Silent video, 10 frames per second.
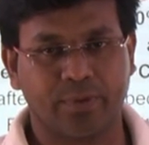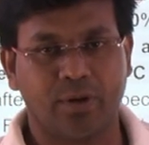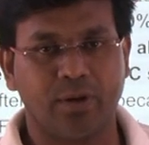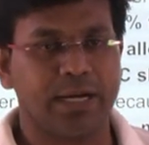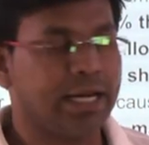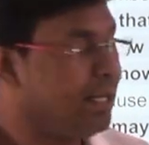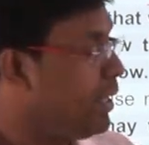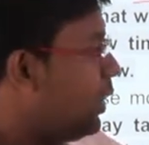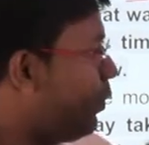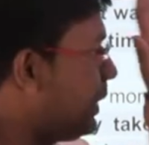Alright,
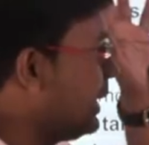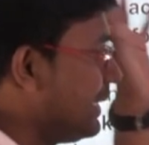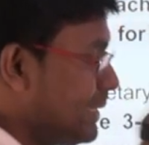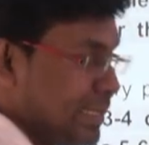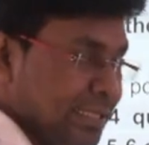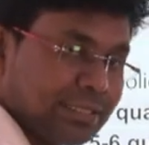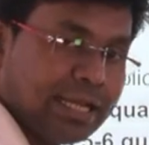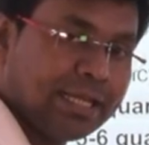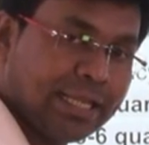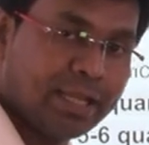when the decisions
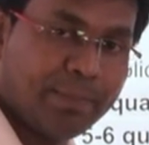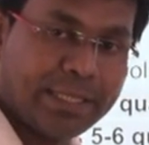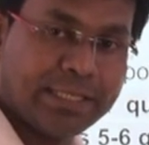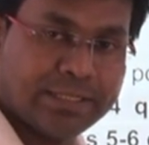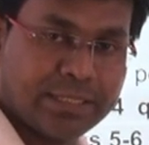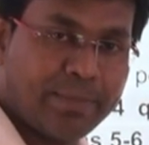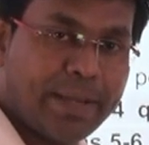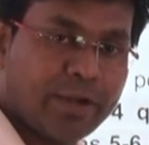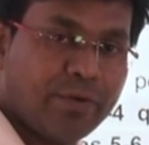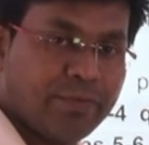are taken by the Reserve
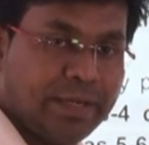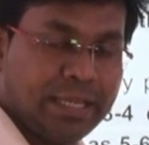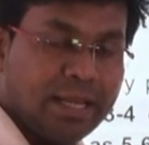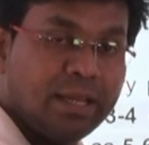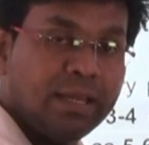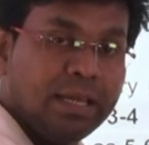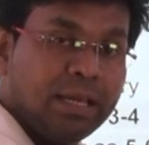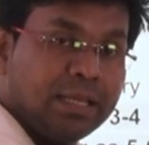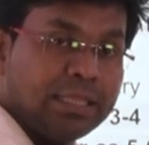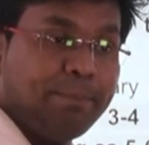Bank of India,
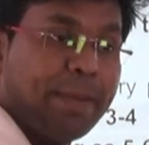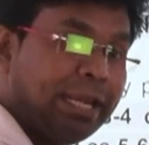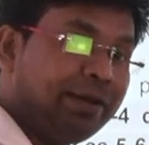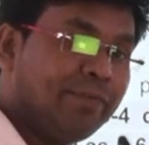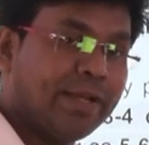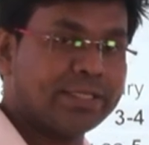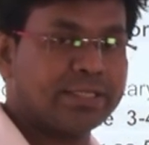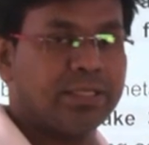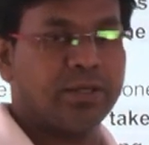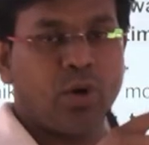the
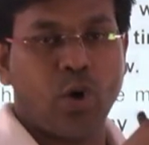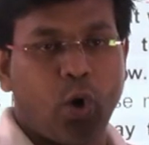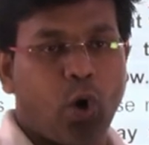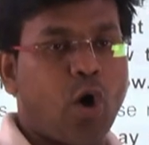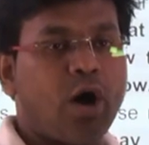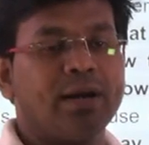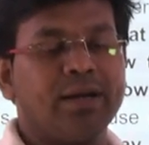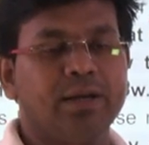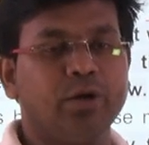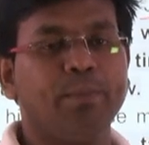benefits or
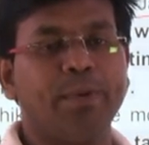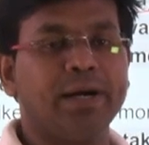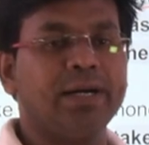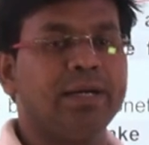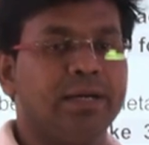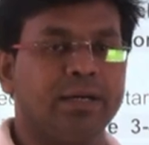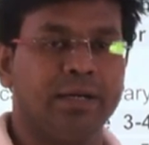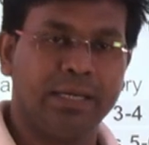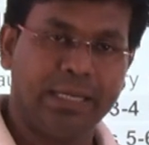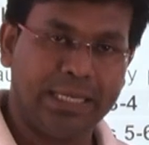burden
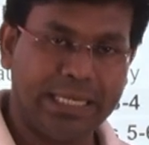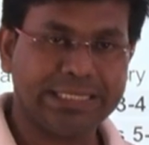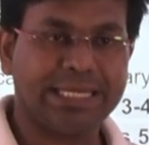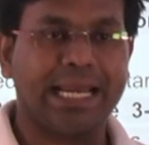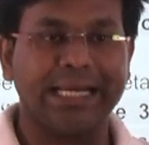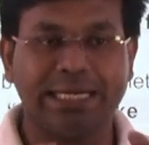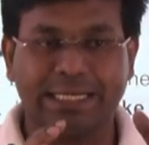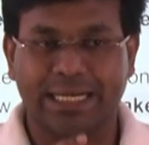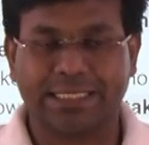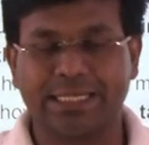is directly
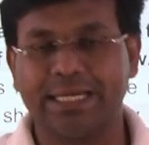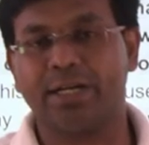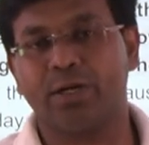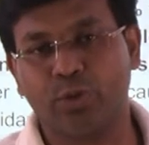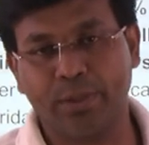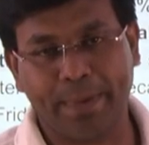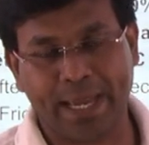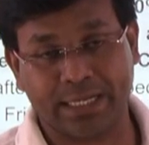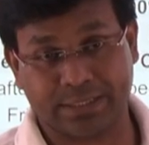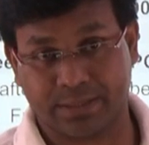translated to the
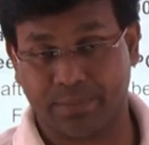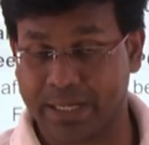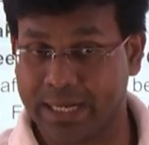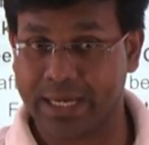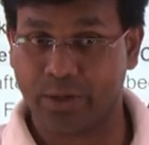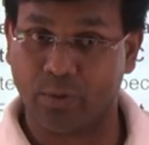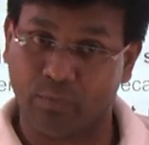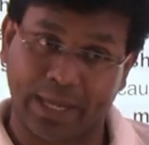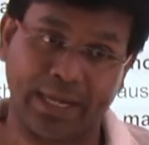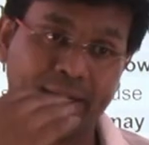banks. But when
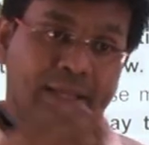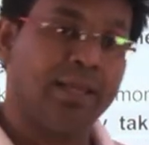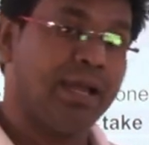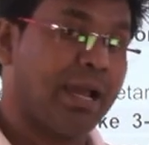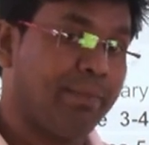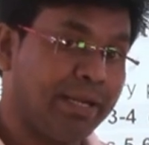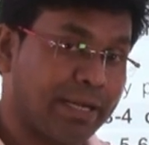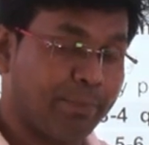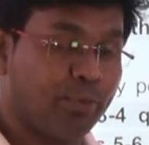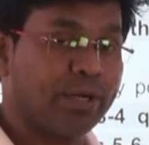
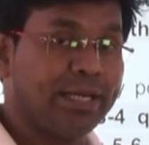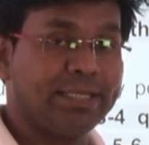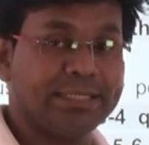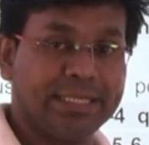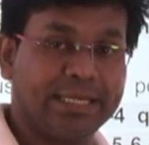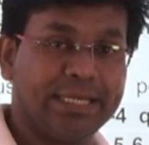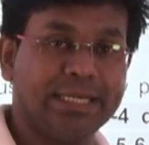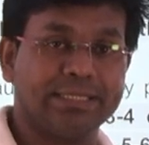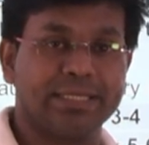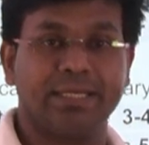repo rate is
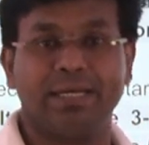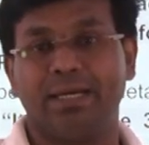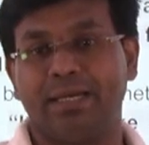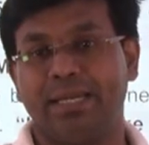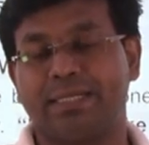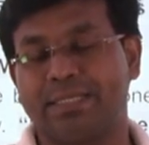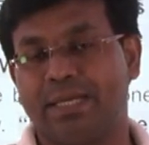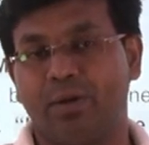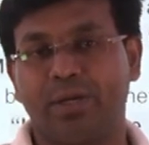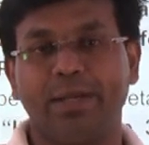increased, let's
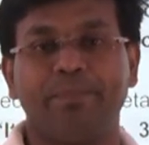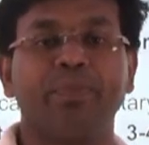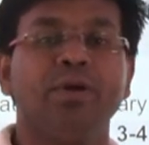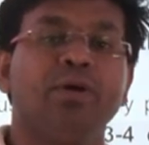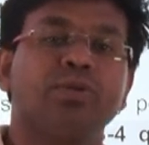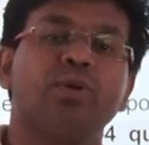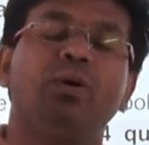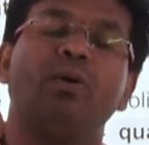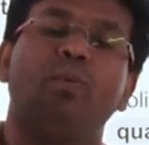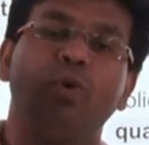say, okay,
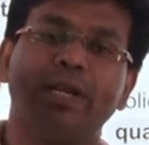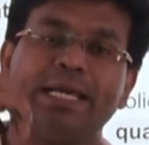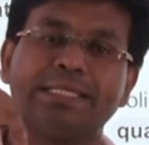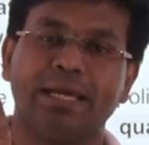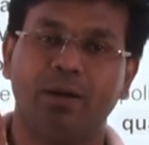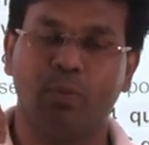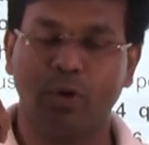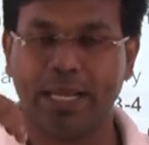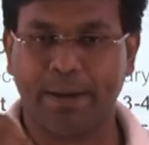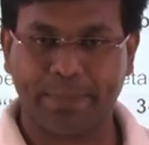so what
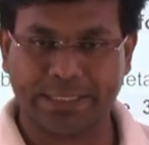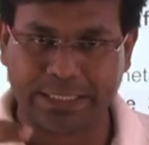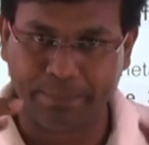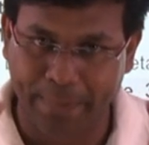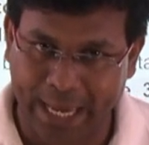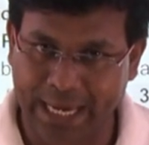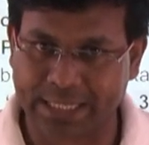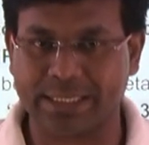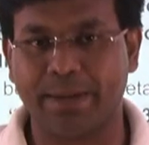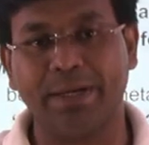happens, the
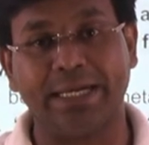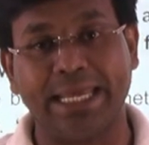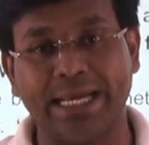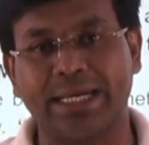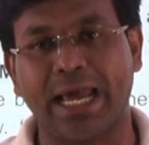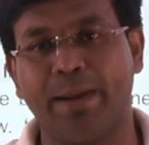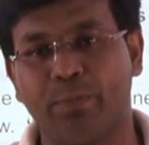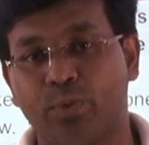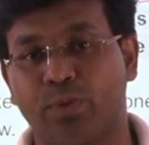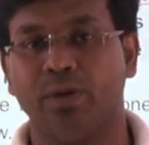banks take
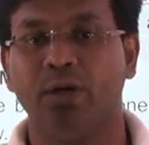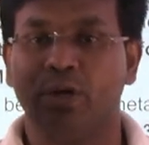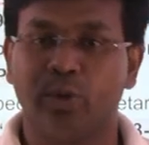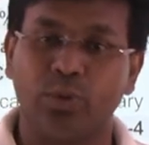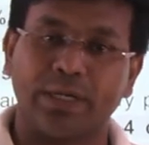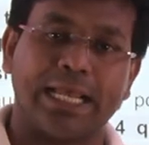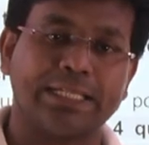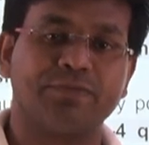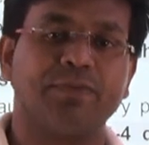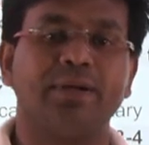time to
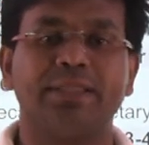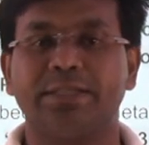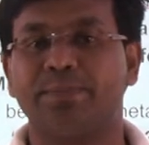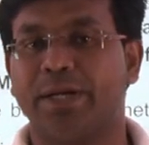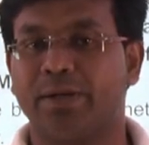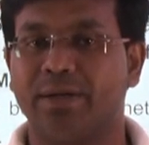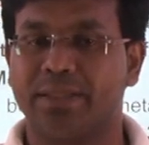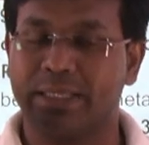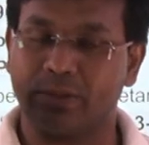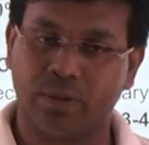transfer this particular
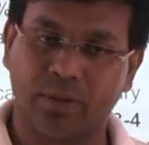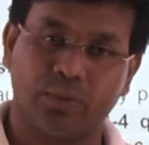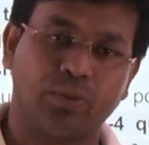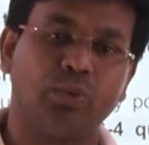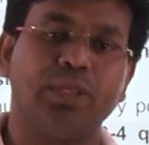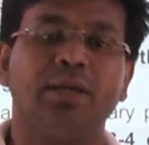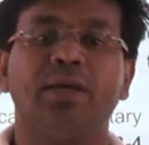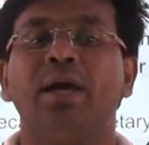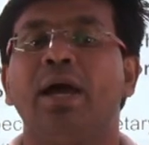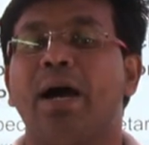thing to the
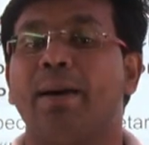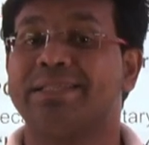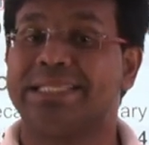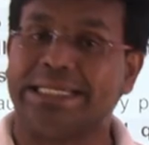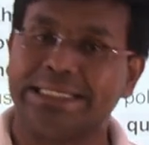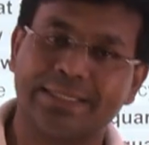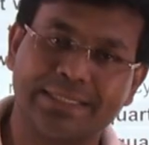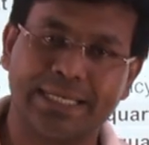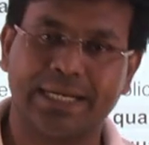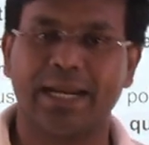
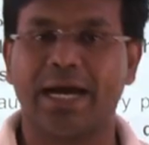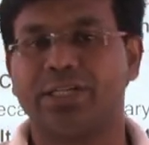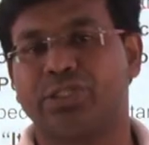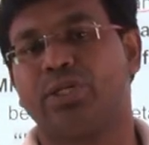citizens at large,